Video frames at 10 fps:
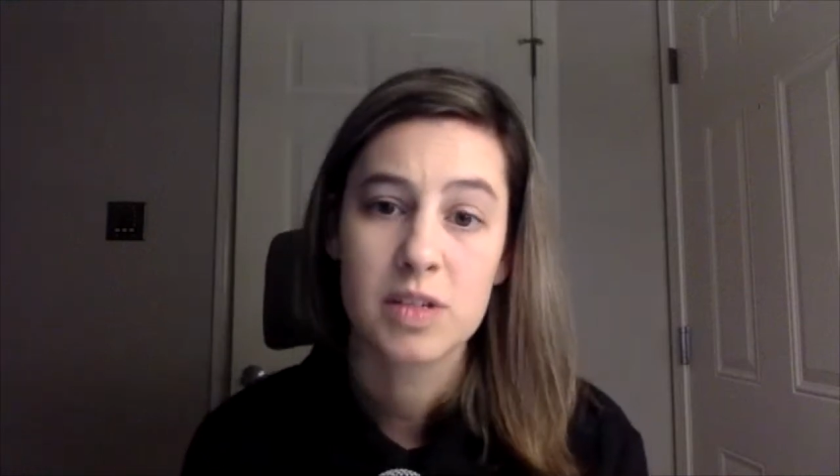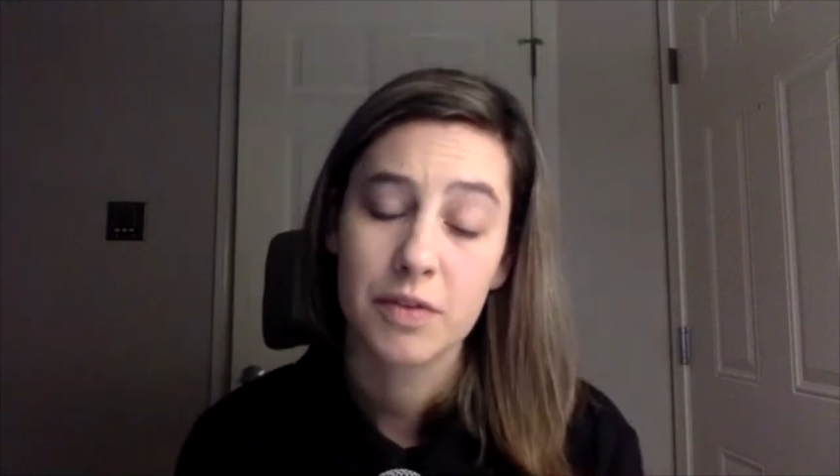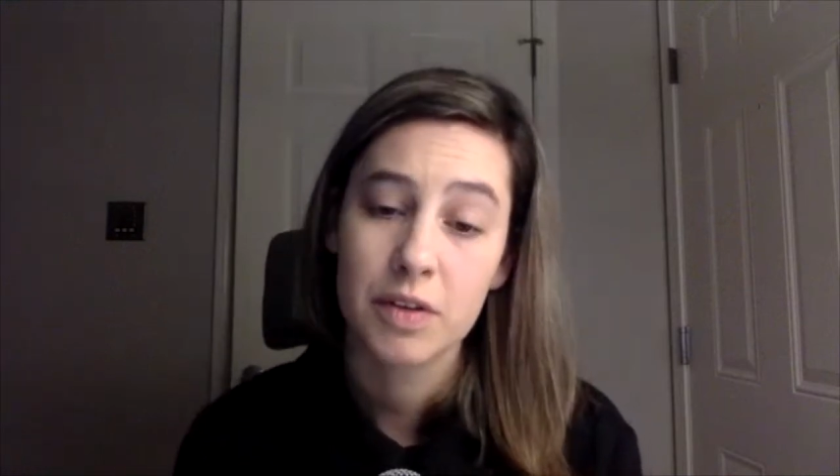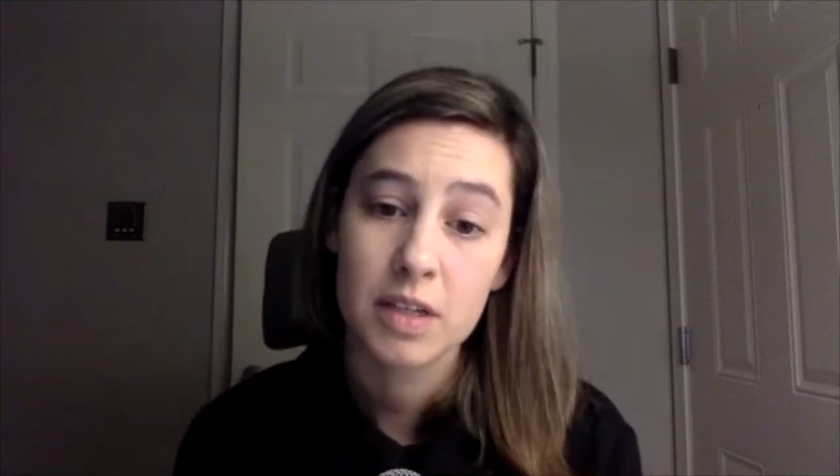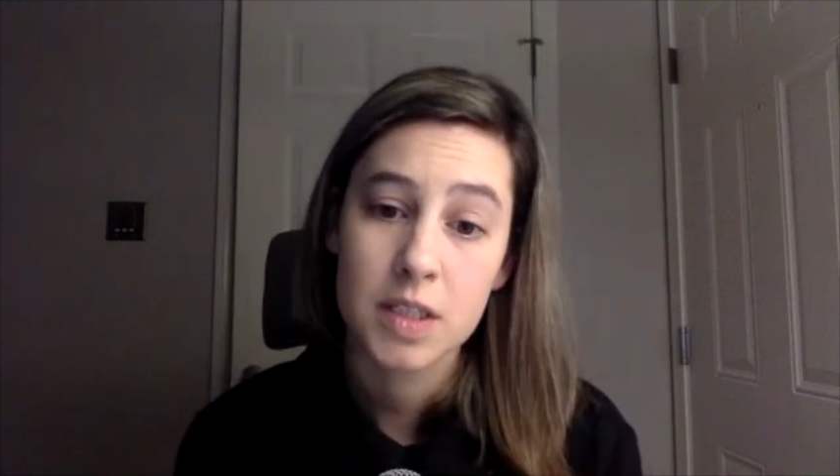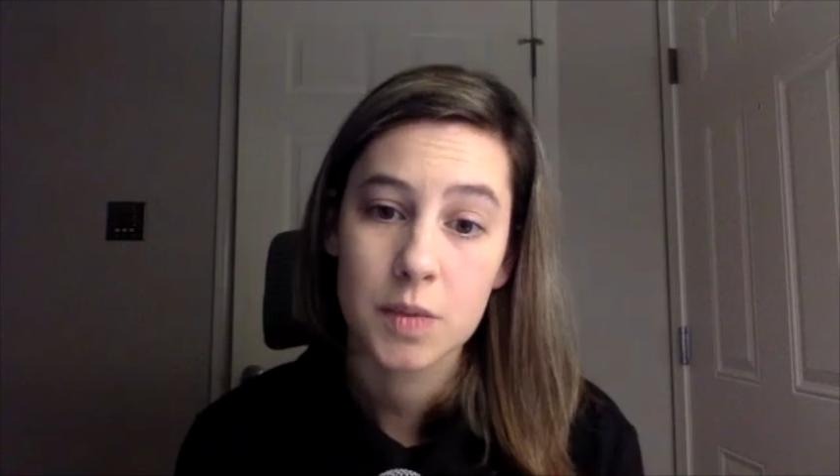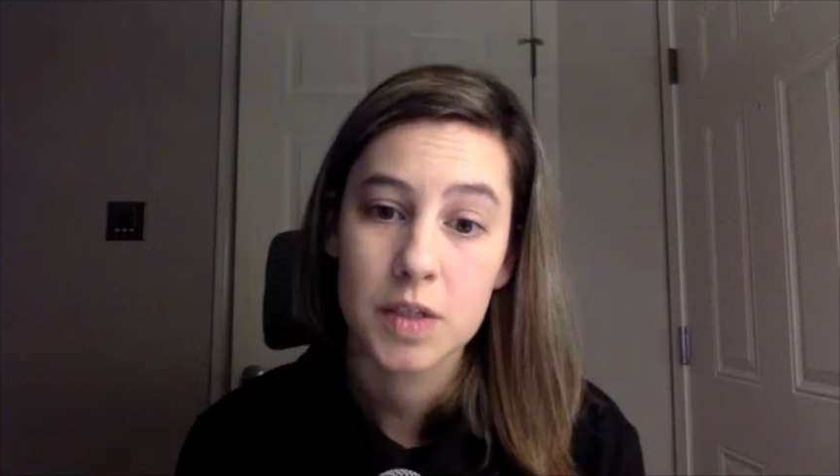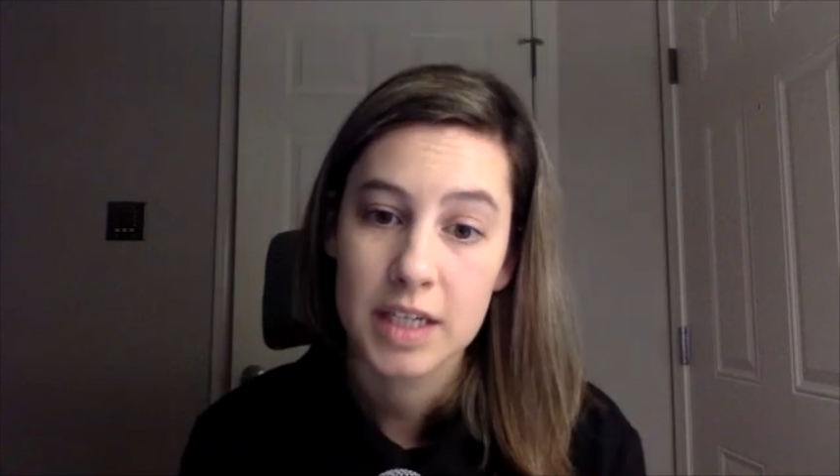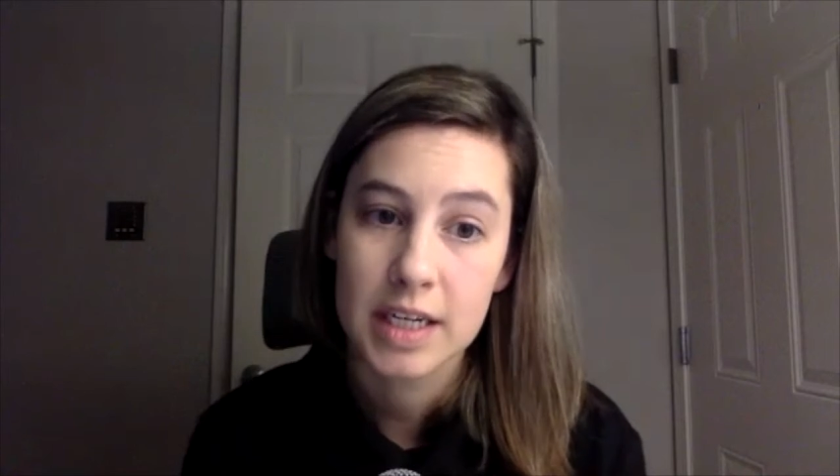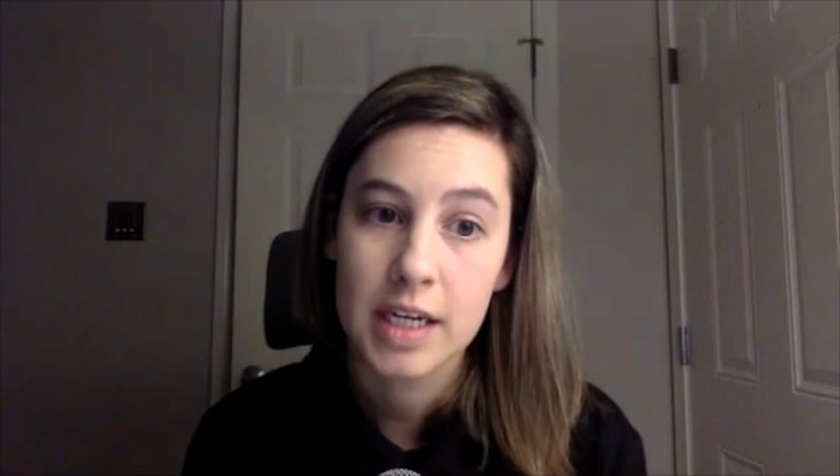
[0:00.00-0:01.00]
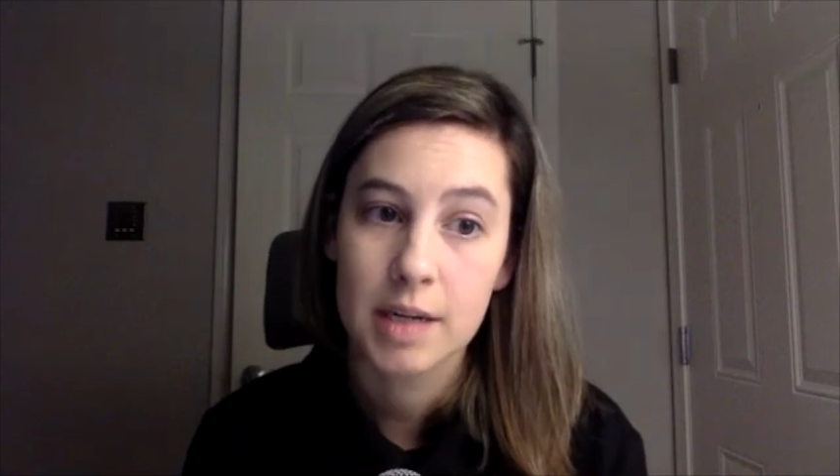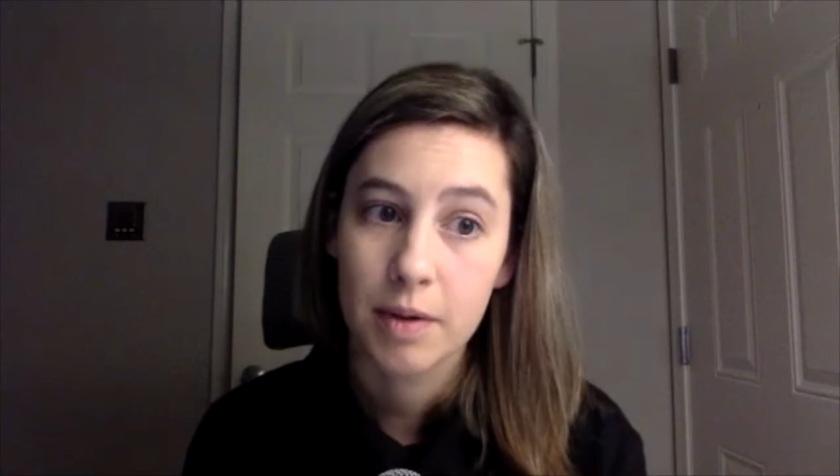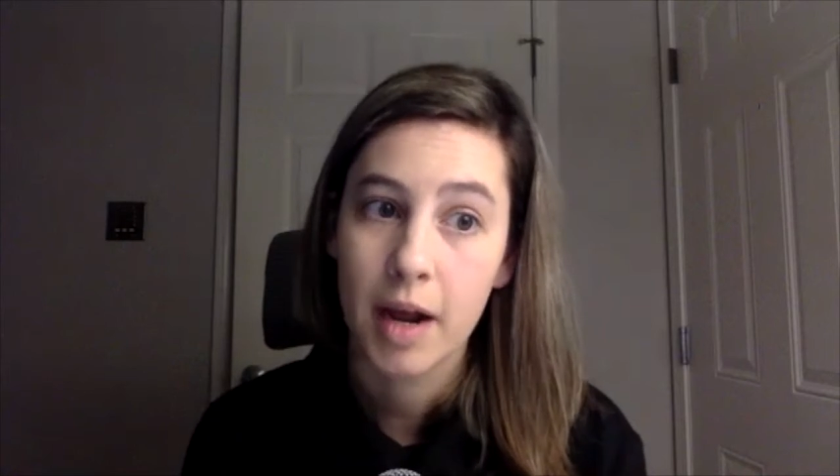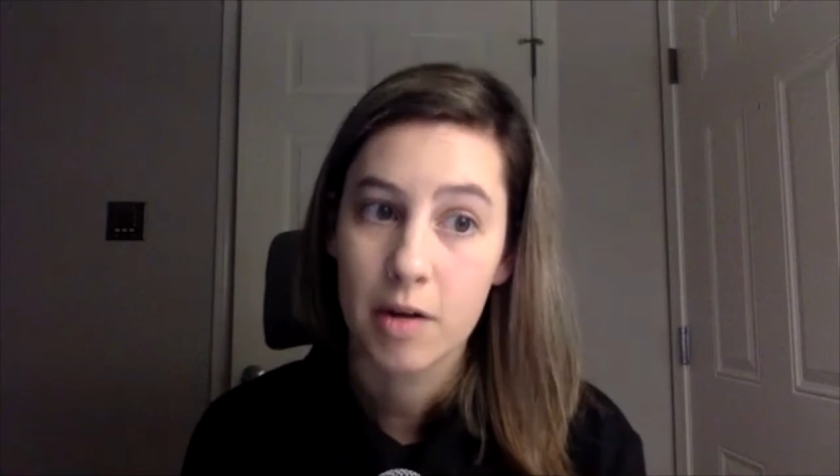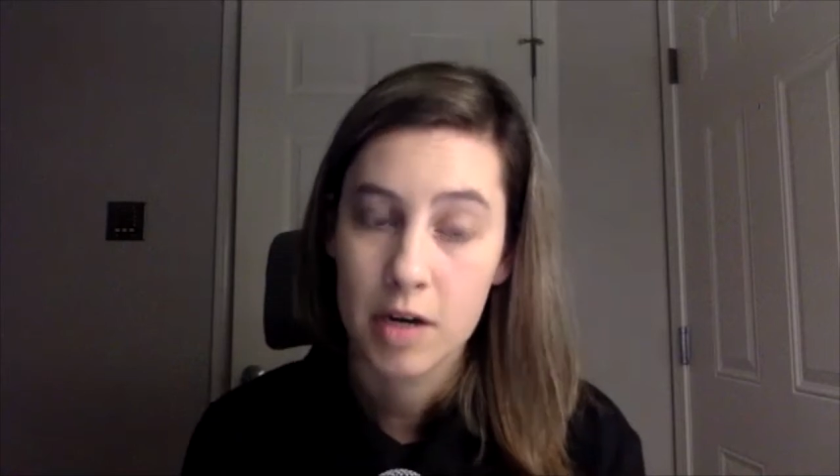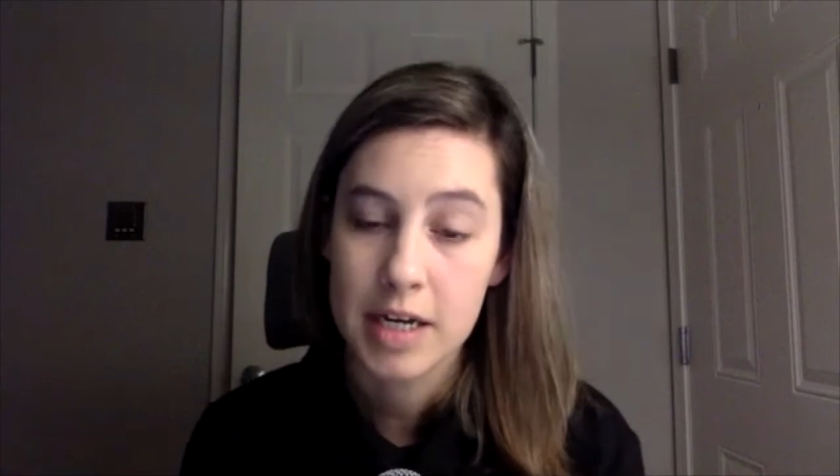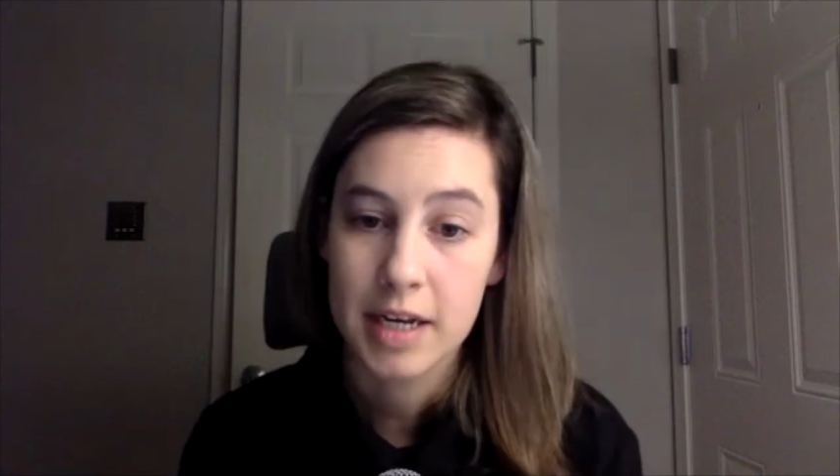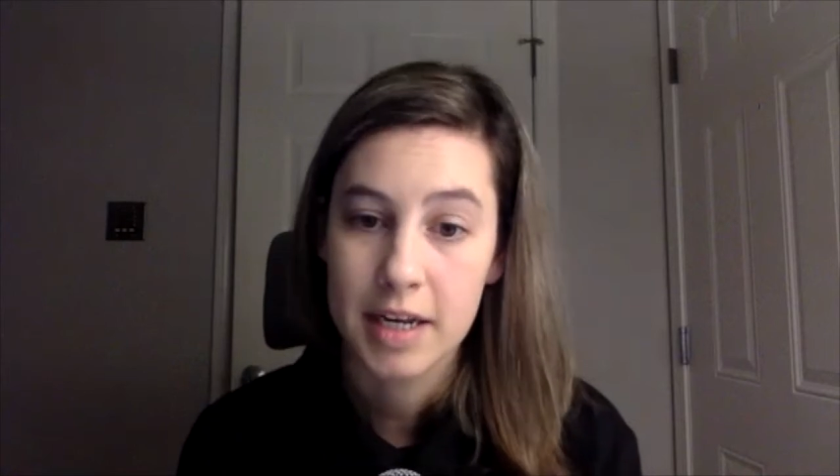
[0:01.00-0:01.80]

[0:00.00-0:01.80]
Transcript: different things that were taking a priority